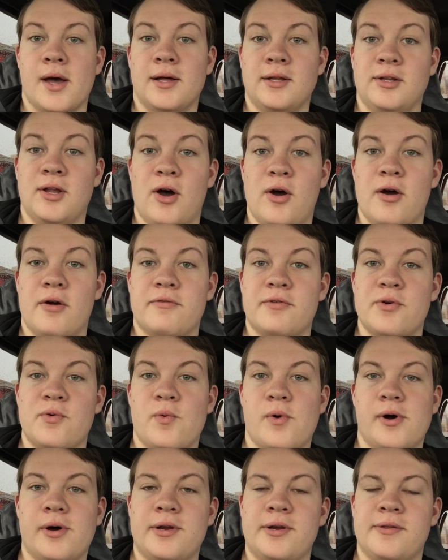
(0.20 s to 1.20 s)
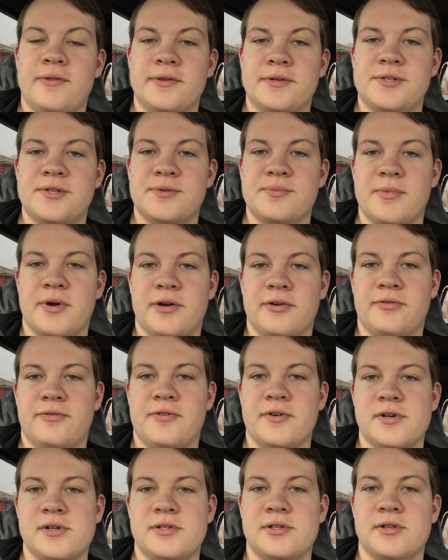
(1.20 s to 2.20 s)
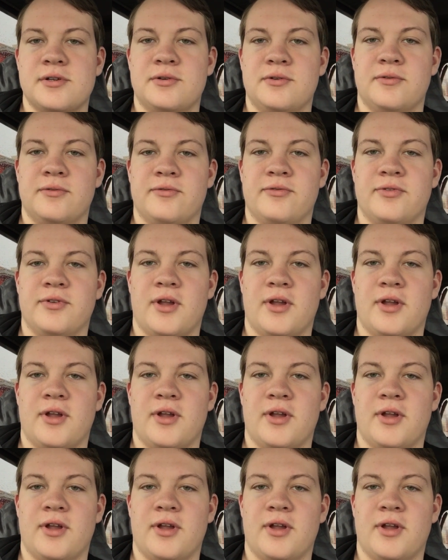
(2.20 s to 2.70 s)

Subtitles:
Hello everyone, and this is my first little